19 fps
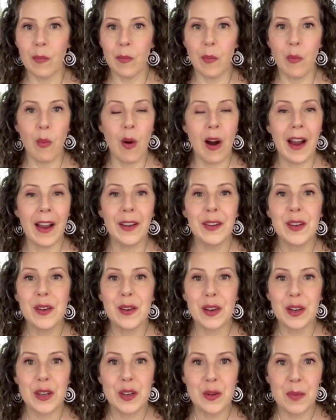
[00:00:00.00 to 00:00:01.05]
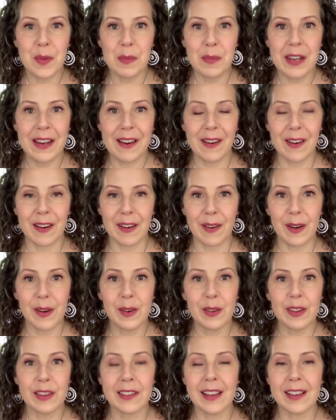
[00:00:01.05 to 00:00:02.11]
while you're a human being on
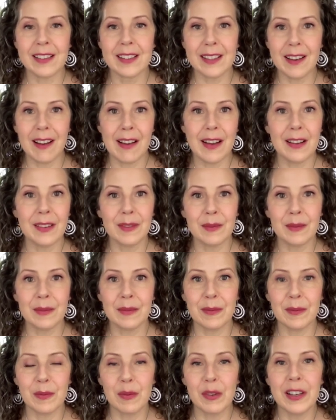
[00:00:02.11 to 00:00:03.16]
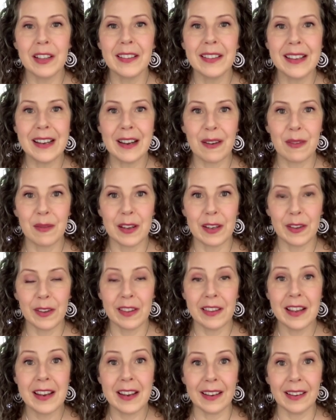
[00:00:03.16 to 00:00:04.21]
earth, that's not really a real
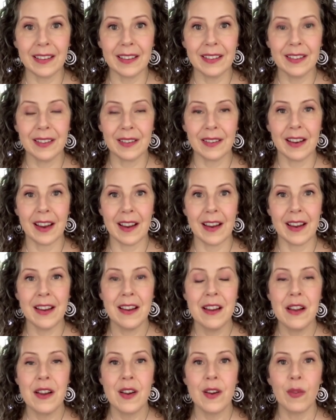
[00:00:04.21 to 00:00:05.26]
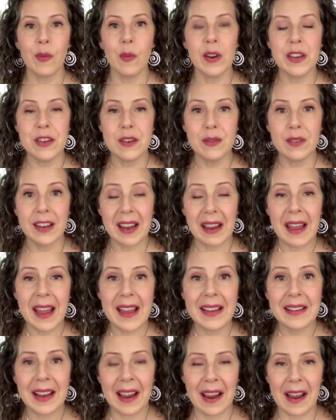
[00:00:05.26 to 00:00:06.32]
thing, okay? What you
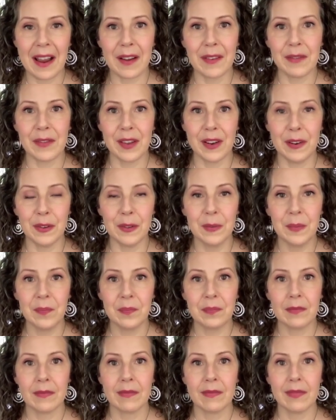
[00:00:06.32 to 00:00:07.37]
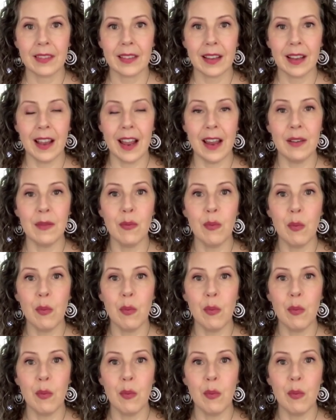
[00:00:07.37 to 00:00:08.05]
can have, though, and